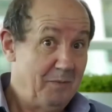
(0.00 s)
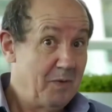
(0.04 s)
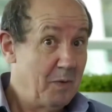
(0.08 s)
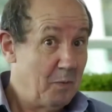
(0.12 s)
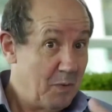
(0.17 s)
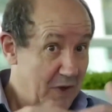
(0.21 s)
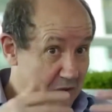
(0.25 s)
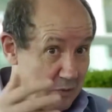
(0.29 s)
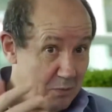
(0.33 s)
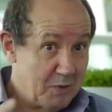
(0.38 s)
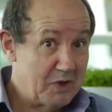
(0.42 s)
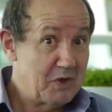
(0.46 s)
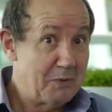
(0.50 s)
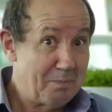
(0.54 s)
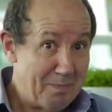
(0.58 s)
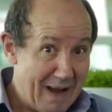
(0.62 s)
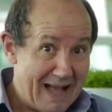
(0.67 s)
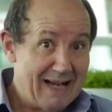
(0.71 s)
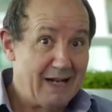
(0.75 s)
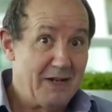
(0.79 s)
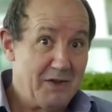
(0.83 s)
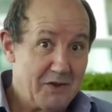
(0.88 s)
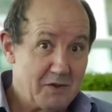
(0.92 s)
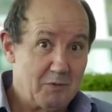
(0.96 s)
which
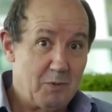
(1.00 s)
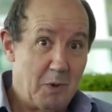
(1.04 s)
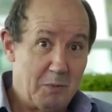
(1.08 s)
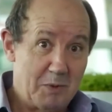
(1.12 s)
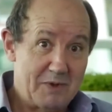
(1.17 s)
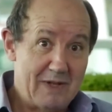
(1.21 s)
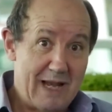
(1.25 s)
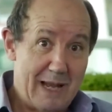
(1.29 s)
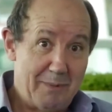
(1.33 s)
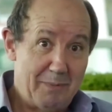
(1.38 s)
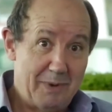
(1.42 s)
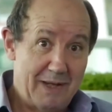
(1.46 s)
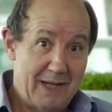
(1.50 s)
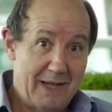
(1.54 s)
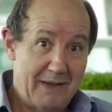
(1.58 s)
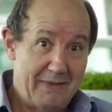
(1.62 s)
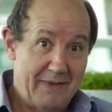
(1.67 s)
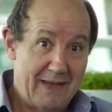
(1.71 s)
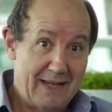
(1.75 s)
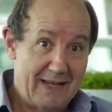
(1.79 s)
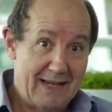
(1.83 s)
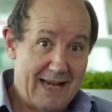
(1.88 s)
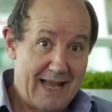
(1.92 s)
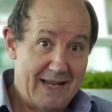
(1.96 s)
balanced what was happening in
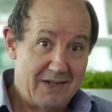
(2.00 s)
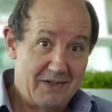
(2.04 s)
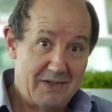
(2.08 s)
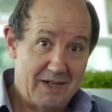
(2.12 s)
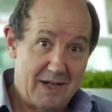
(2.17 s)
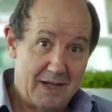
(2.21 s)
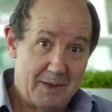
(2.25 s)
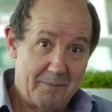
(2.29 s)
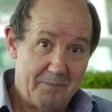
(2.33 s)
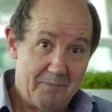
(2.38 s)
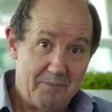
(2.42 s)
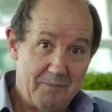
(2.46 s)
the Atlantic.